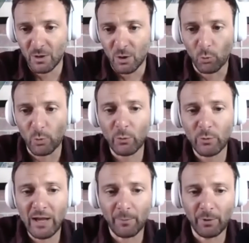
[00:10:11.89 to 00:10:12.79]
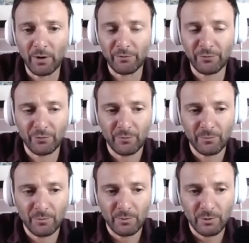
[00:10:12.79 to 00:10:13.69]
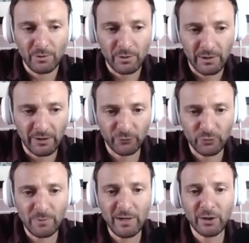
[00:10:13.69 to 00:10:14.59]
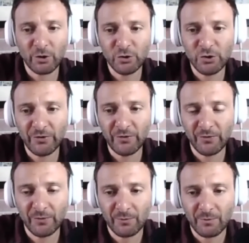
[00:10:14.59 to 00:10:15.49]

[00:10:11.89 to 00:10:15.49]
where we are both extremely conscious